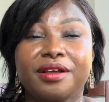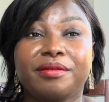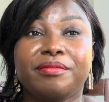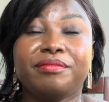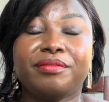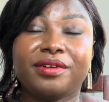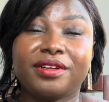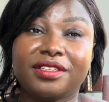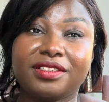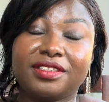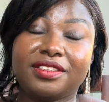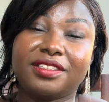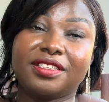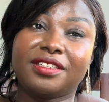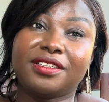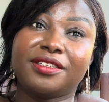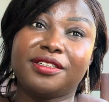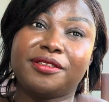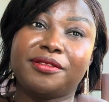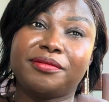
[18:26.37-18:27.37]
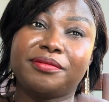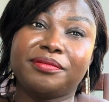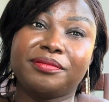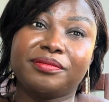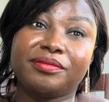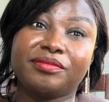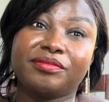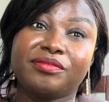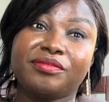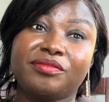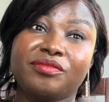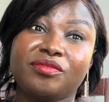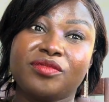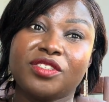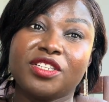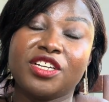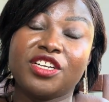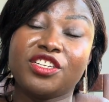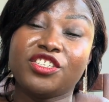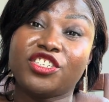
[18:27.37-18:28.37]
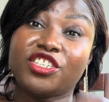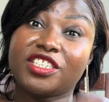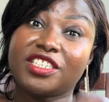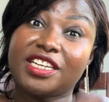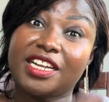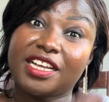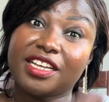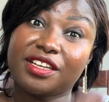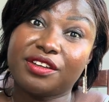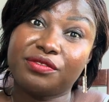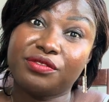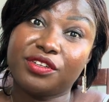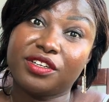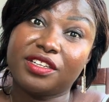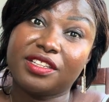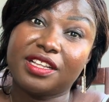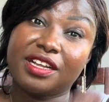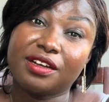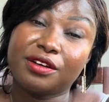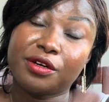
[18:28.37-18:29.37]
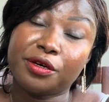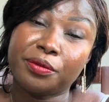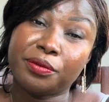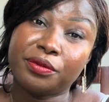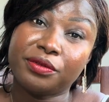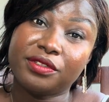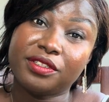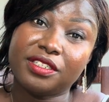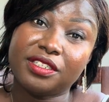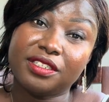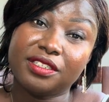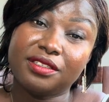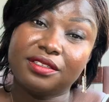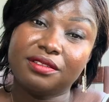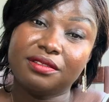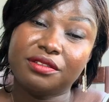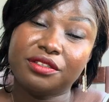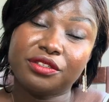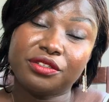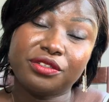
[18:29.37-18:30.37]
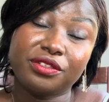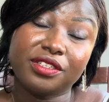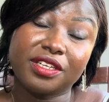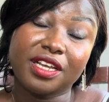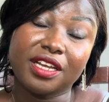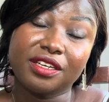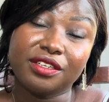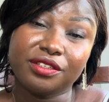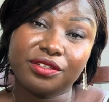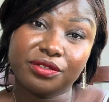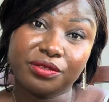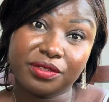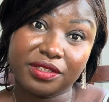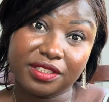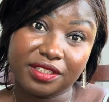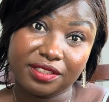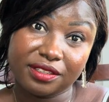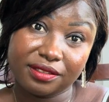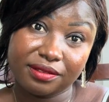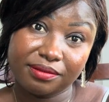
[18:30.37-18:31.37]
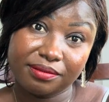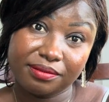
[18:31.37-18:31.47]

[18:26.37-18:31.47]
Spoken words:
But just like every other couple did, you too can do it.